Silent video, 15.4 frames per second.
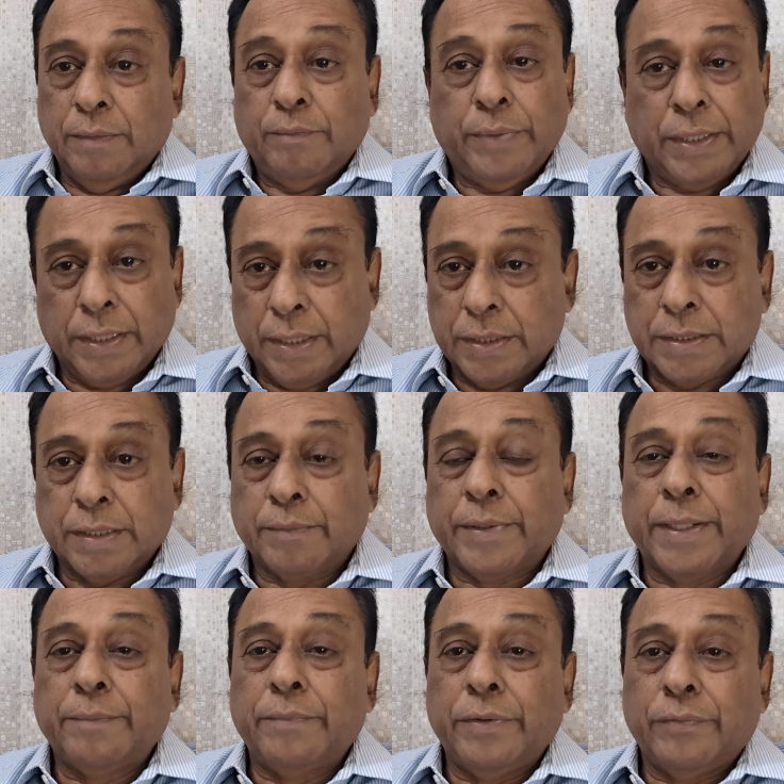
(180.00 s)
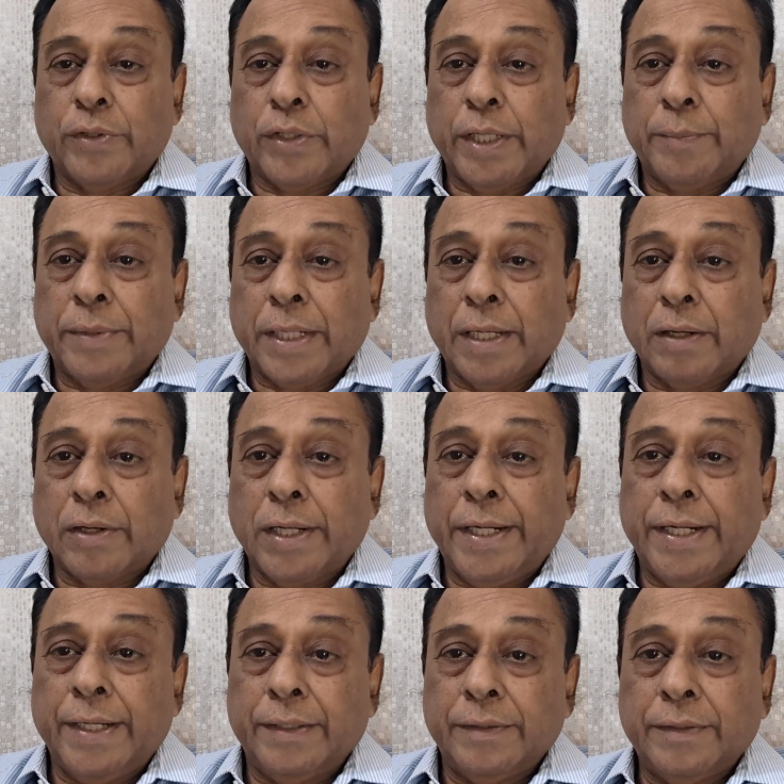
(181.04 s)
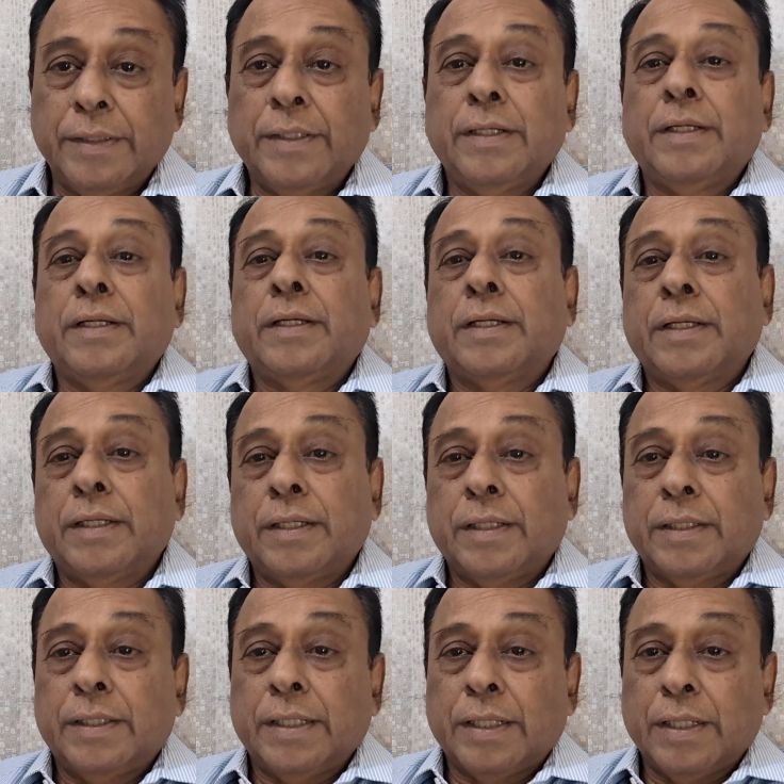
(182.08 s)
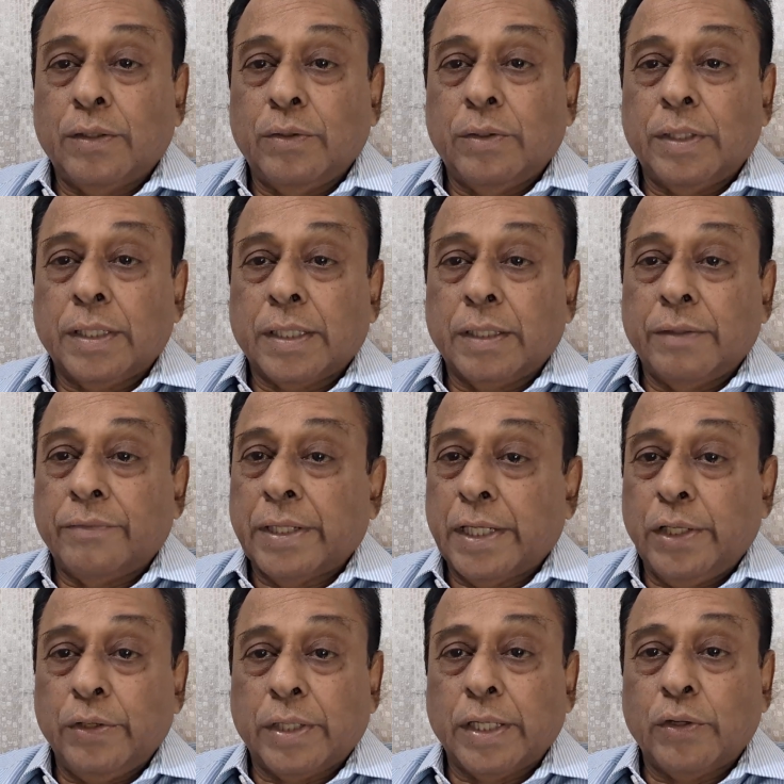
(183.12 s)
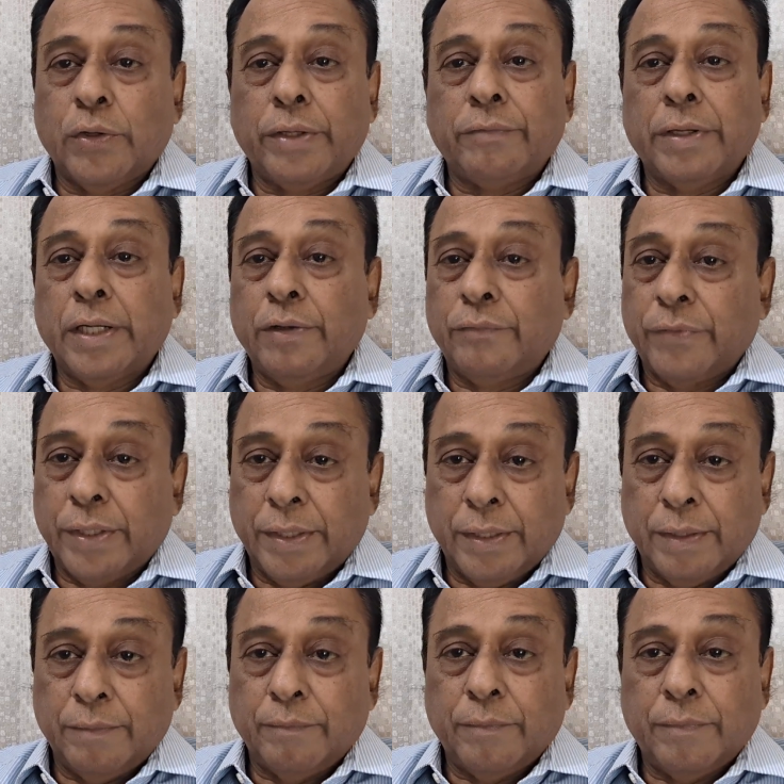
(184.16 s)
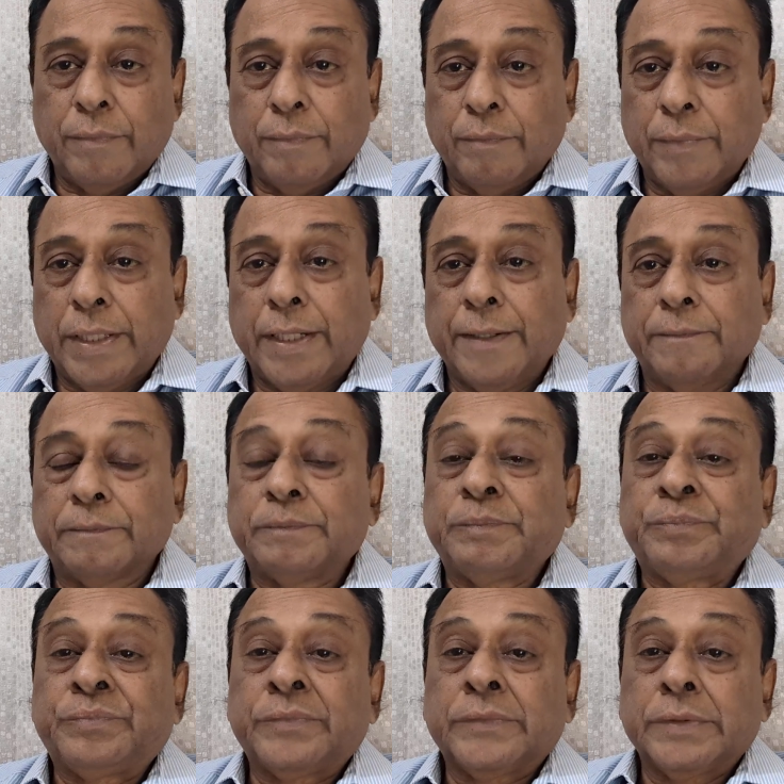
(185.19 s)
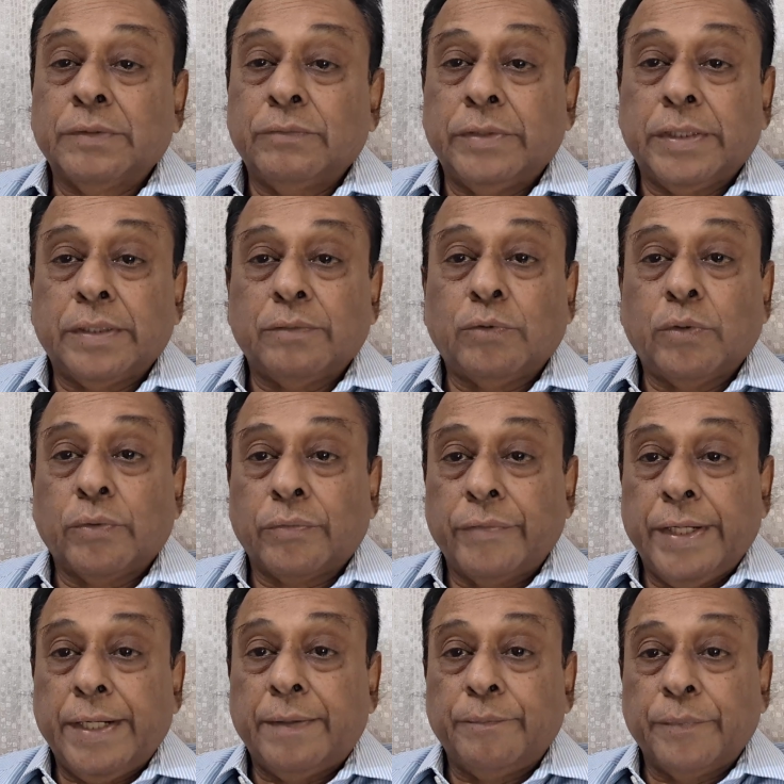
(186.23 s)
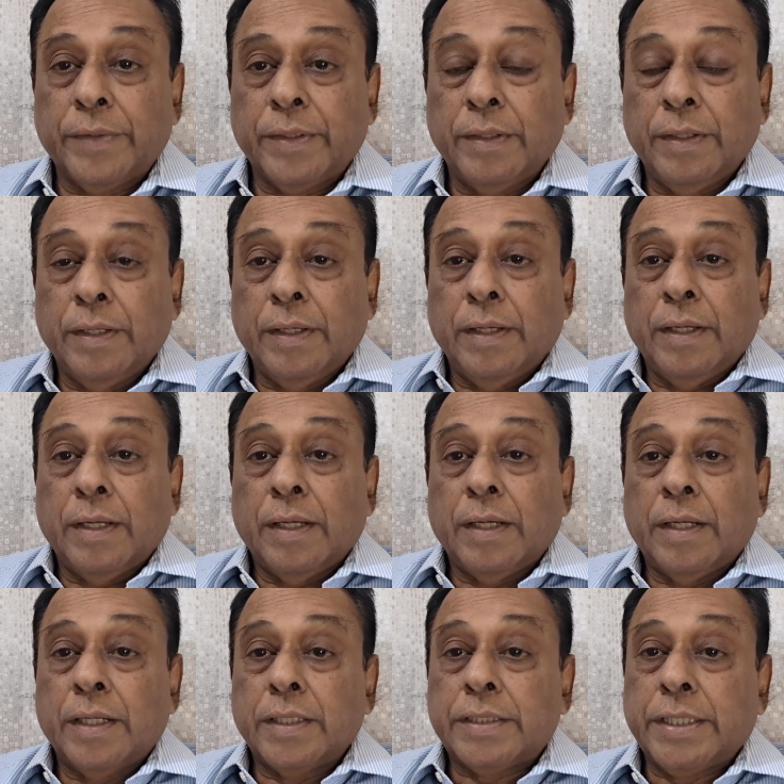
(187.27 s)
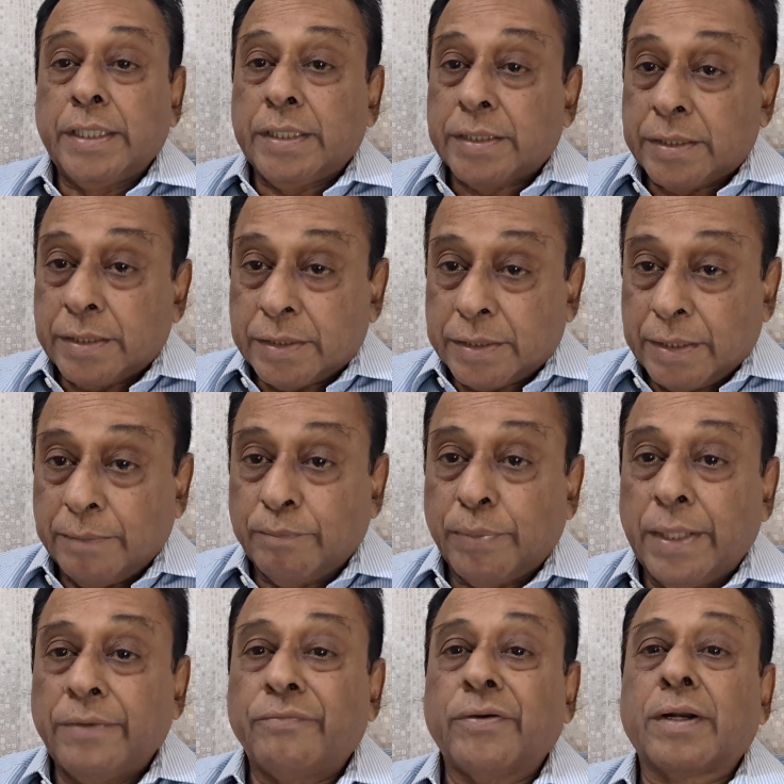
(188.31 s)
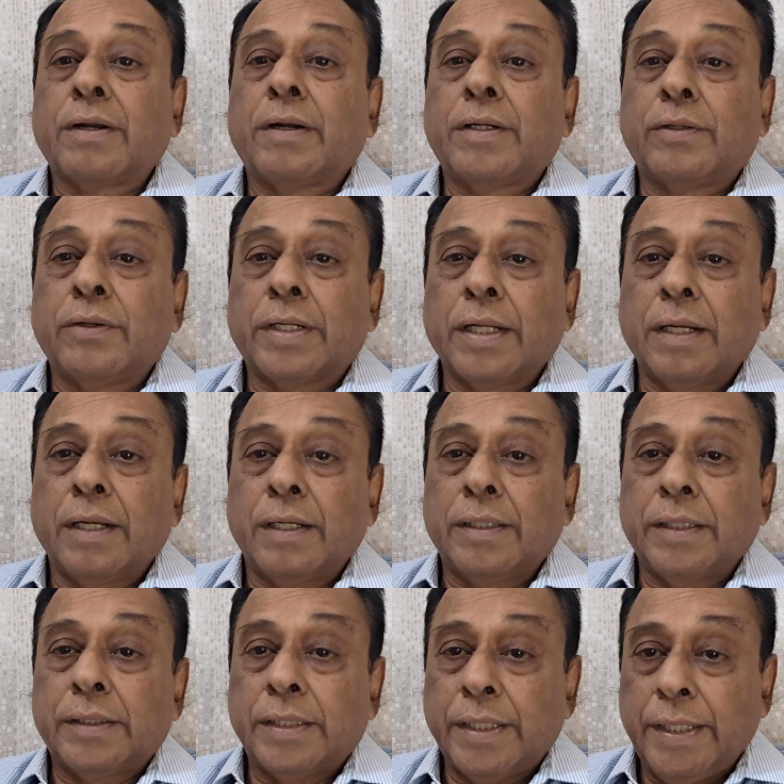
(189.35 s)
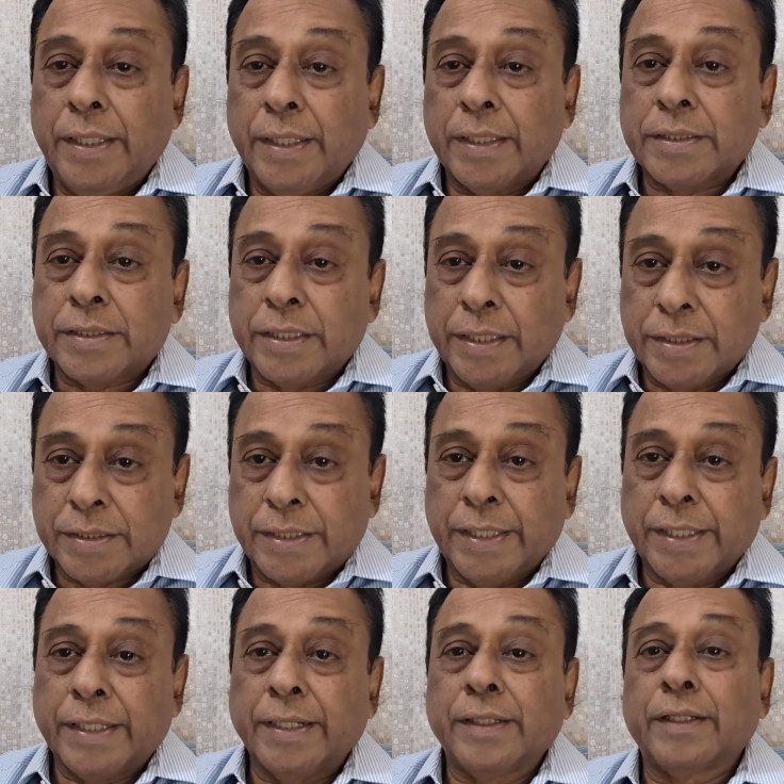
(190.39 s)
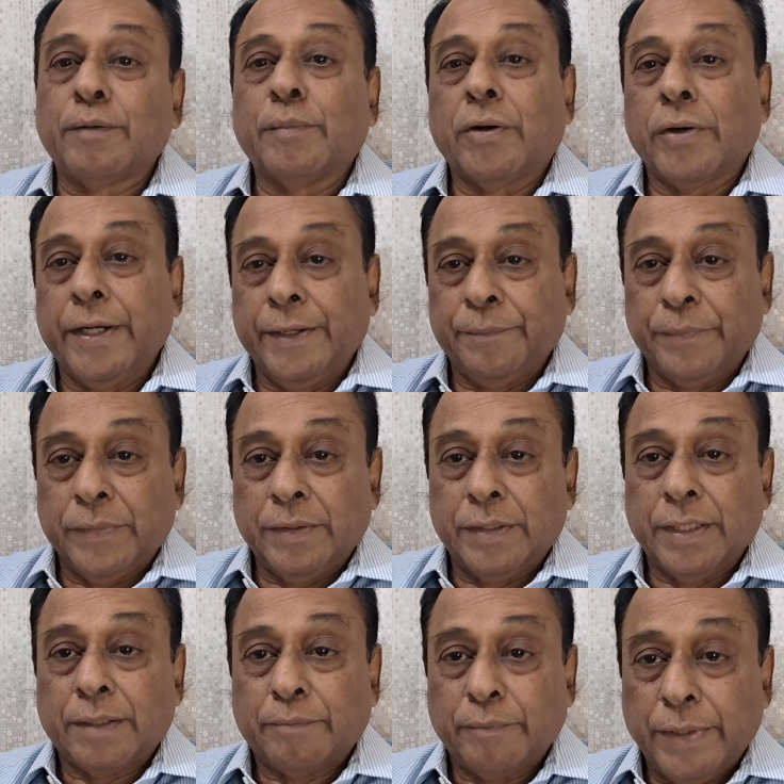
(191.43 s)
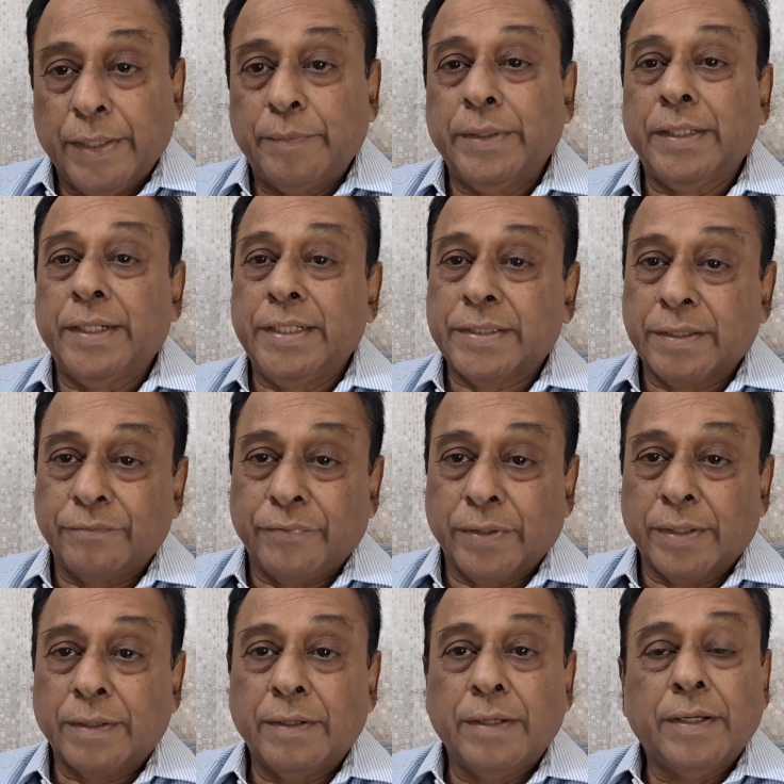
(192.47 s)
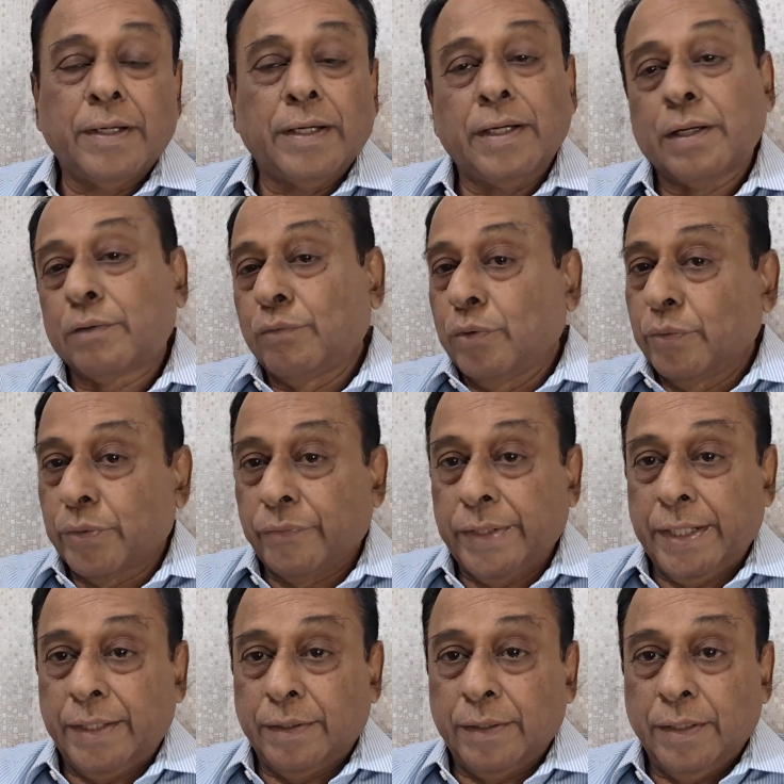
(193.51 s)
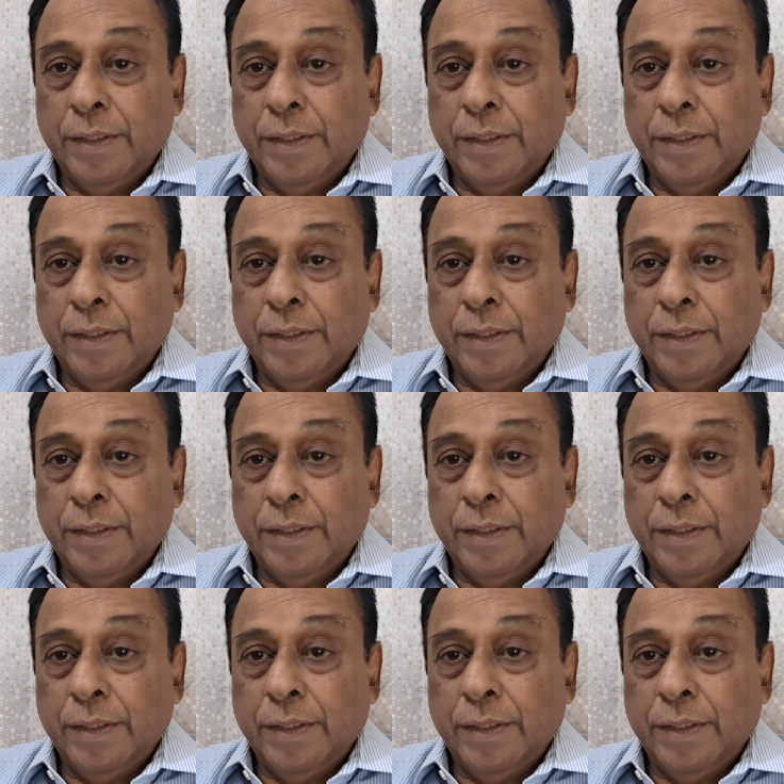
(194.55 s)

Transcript: because sometime before I am calculating the calorie value for a madam with the overweight, she simply forgot to tell the 3 eggs she is taking in the morning. That might be the reason for her overweight.